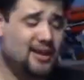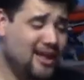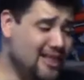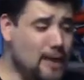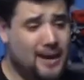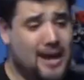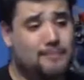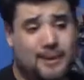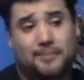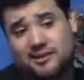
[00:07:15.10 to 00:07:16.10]
And that may
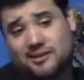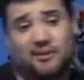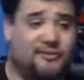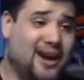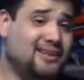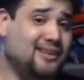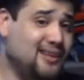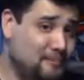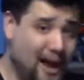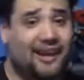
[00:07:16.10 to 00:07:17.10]
be because of the fact that
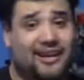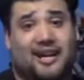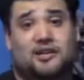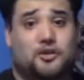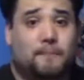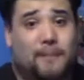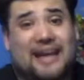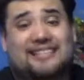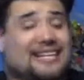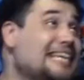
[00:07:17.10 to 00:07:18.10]
the bad guy is your
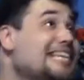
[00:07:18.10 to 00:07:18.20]
basic